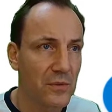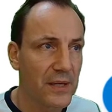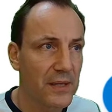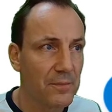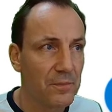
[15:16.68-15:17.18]

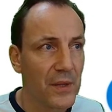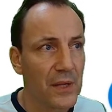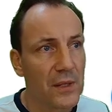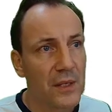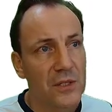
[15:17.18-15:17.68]
AD.
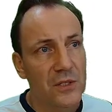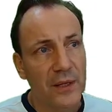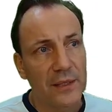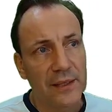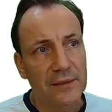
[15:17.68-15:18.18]
So
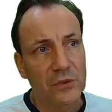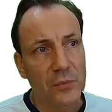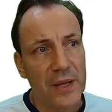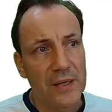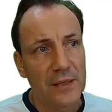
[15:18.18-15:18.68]
I add the
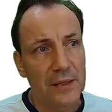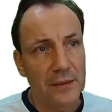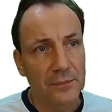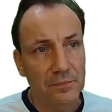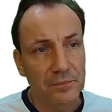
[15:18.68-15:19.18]
domain
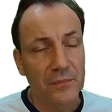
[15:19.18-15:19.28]
here.